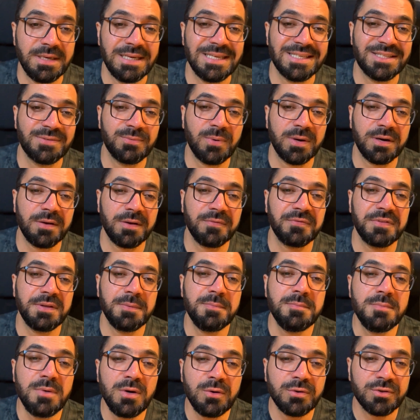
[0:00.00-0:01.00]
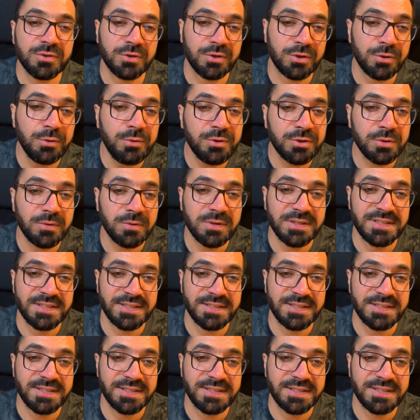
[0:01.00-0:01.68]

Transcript: is one of the most crucial